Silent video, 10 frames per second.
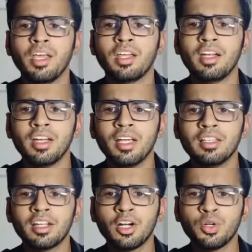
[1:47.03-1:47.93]
In India,
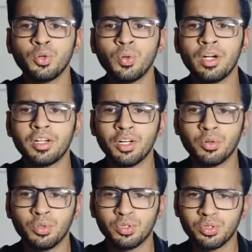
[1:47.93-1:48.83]
there are two entry
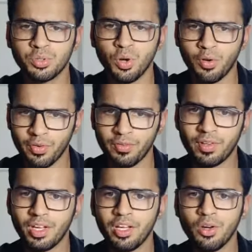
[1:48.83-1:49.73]
routes of
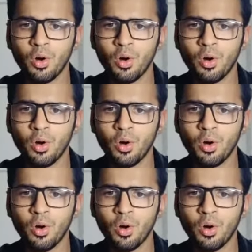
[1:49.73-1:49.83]
FDI.